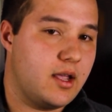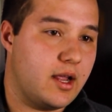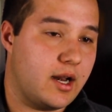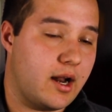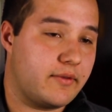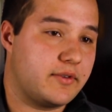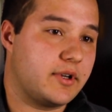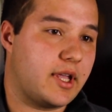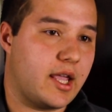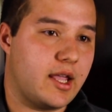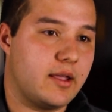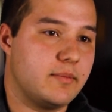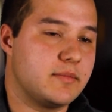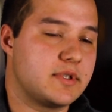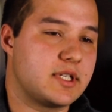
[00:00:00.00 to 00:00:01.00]
and after
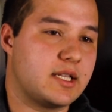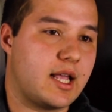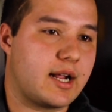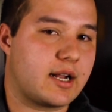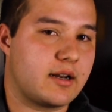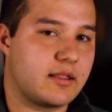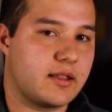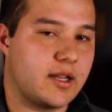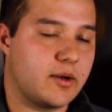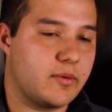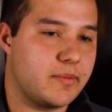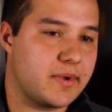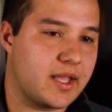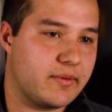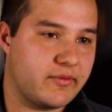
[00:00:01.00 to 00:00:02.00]
games and that kind of thing.
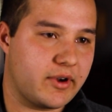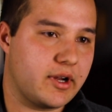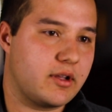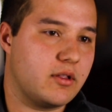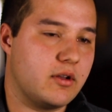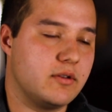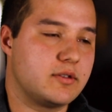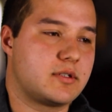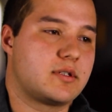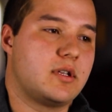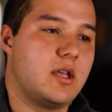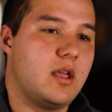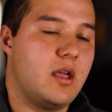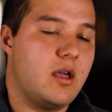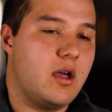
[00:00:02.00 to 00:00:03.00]
We became very close.
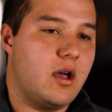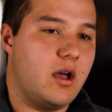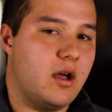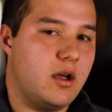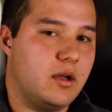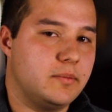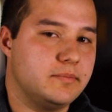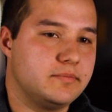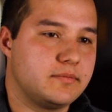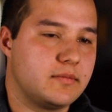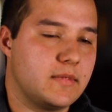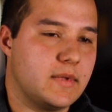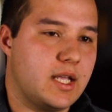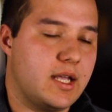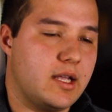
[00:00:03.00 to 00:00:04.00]

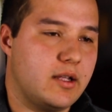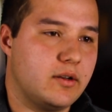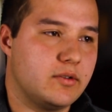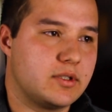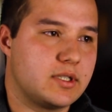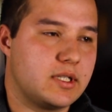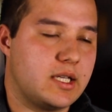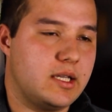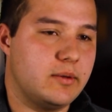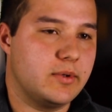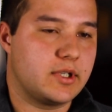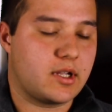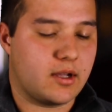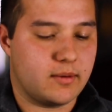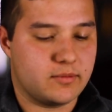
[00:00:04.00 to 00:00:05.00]
And he
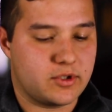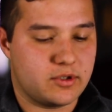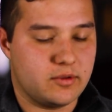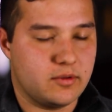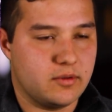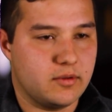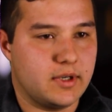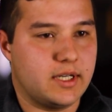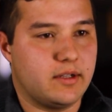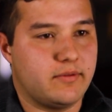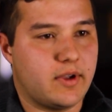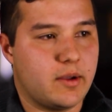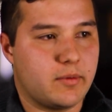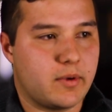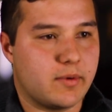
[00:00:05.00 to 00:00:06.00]
would come to an
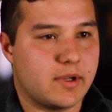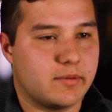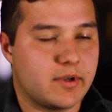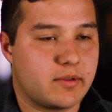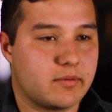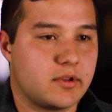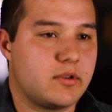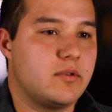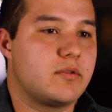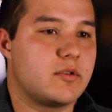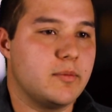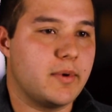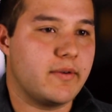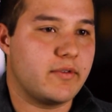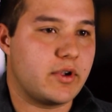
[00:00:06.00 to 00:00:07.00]
event we went with youth
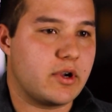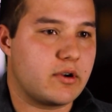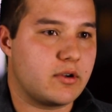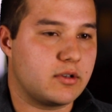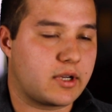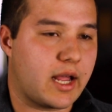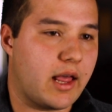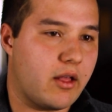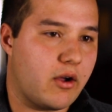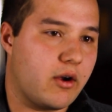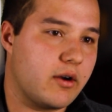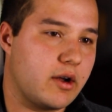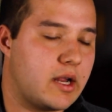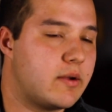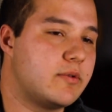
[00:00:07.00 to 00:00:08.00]
group every year called
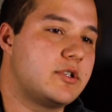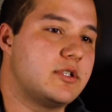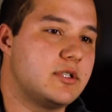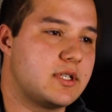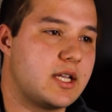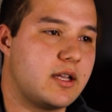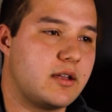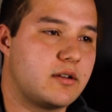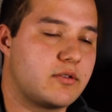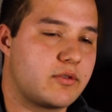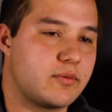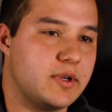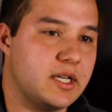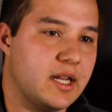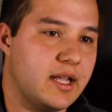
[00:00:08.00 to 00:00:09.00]
Kalahari, which is a
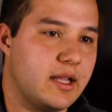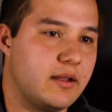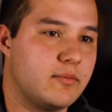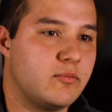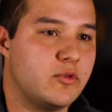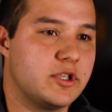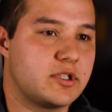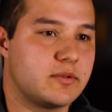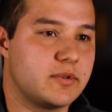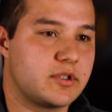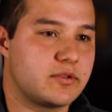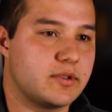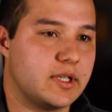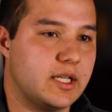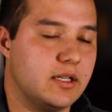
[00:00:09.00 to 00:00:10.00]
3-day winter
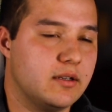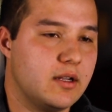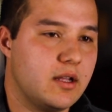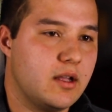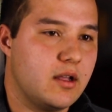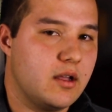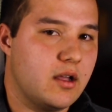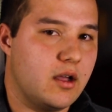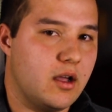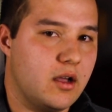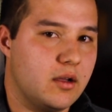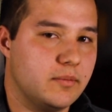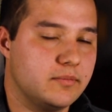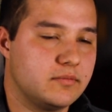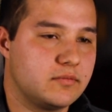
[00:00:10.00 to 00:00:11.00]
retreat
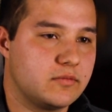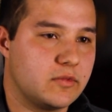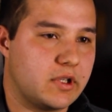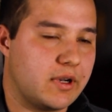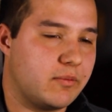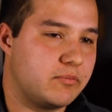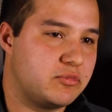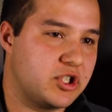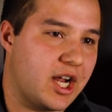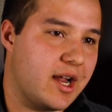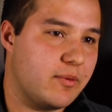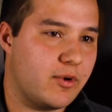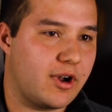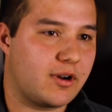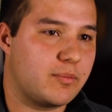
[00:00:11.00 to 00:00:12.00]
at a
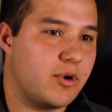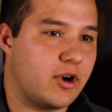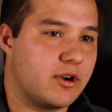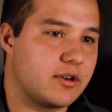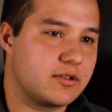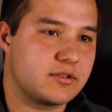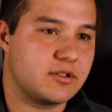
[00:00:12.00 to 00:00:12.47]
giant water park.